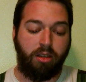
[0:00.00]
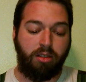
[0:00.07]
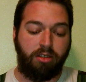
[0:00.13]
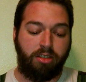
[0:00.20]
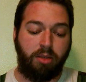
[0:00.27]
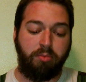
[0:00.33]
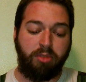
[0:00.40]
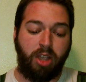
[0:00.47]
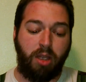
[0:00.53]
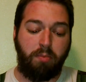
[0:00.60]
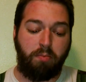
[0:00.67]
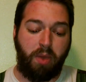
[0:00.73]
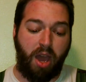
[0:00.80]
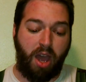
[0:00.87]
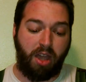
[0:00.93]
Some
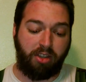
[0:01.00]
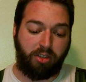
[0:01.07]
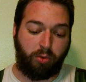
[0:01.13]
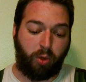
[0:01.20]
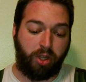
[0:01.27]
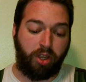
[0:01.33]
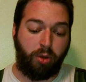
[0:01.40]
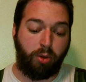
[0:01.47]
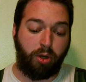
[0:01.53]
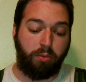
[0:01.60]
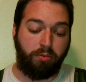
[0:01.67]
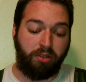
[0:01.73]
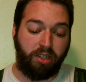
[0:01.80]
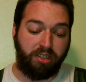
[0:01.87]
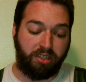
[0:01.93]
time passed while they were
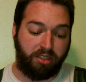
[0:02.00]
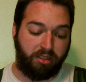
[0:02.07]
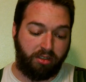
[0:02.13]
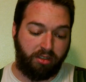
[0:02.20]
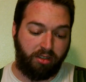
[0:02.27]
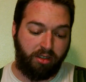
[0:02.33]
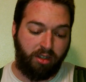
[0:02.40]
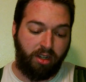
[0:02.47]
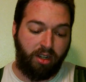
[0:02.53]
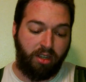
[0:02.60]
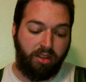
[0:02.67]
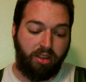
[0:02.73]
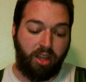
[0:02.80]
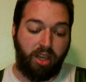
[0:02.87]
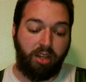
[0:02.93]
in prison.
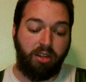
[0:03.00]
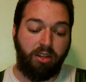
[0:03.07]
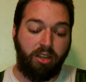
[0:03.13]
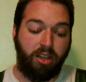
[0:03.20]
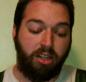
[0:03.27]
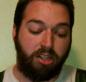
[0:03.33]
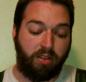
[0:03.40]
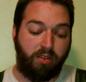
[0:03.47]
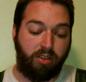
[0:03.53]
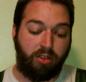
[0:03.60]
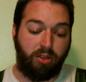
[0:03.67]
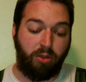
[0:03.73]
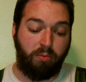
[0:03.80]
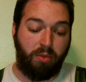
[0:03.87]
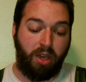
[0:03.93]
Then each of the
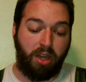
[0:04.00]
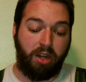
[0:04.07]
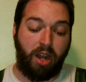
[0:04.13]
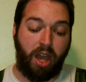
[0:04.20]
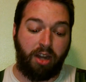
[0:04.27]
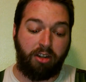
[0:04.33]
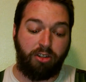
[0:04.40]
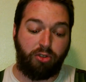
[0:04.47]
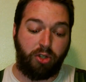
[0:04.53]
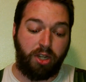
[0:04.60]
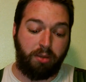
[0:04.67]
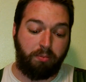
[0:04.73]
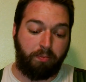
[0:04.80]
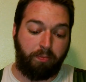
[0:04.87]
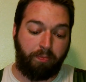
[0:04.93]
two men had a
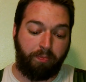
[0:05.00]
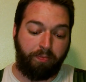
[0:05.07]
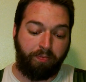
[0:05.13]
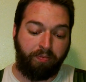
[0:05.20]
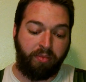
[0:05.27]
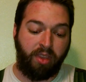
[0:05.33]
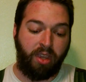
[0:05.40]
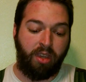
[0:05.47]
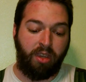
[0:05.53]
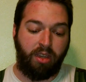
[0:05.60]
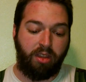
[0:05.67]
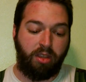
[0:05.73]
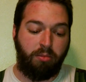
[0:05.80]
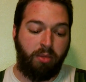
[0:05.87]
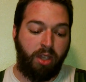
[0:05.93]
dream.
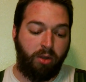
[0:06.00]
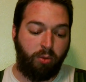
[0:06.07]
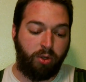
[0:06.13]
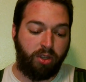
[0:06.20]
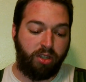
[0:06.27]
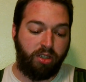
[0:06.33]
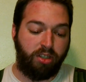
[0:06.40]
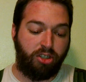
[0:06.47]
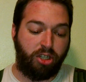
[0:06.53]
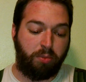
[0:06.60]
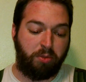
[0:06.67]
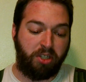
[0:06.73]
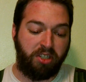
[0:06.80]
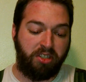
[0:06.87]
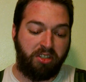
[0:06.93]
The men were the
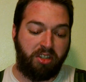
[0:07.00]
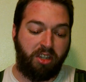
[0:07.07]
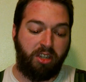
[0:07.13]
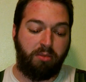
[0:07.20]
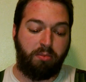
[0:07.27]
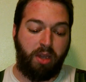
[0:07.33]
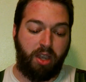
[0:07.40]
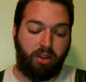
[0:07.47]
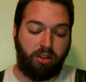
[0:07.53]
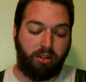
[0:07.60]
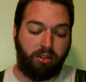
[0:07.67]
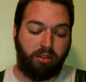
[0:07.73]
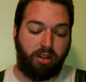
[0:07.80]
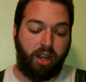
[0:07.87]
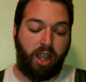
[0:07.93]
Egyptian's king
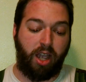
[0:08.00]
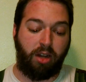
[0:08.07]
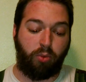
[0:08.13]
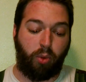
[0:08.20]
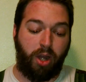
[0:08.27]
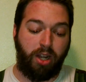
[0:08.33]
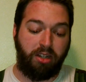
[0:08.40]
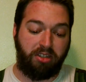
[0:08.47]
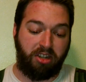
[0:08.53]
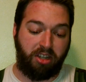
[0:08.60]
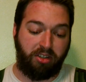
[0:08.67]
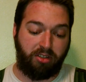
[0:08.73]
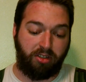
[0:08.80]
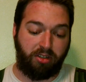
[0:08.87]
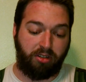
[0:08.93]
baker and wine
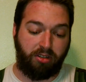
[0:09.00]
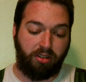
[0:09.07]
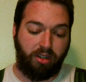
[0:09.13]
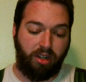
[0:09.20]
taster.